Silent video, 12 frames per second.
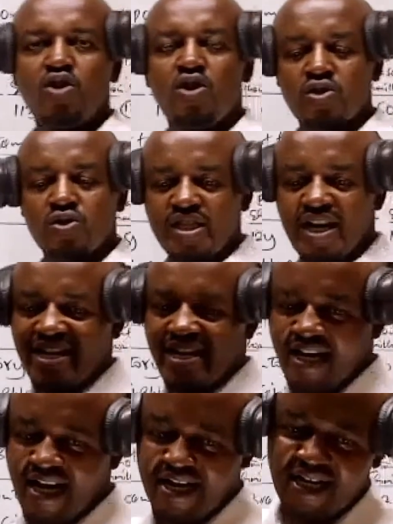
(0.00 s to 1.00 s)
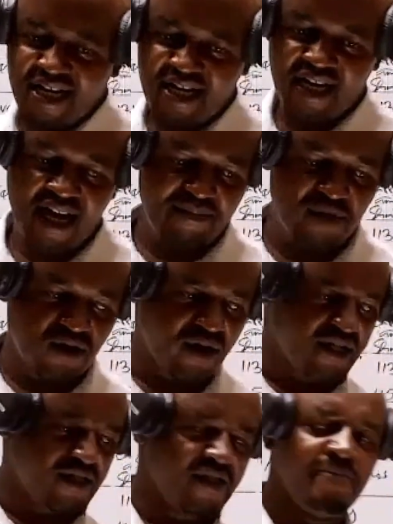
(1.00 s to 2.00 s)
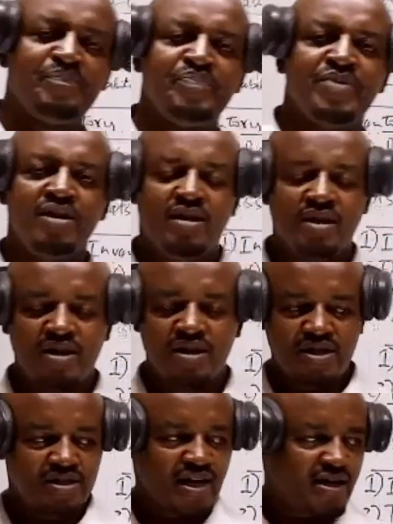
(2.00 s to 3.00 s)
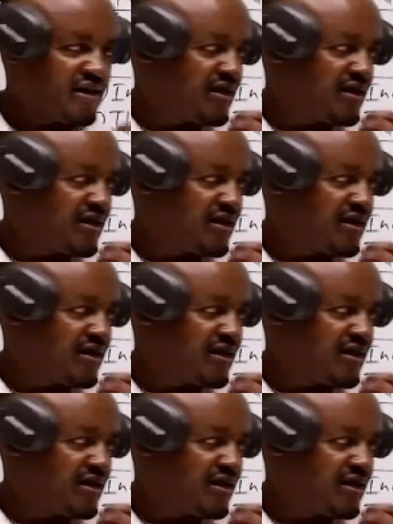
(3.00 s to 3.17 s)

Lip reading: costs which are incurred and capitalized, these are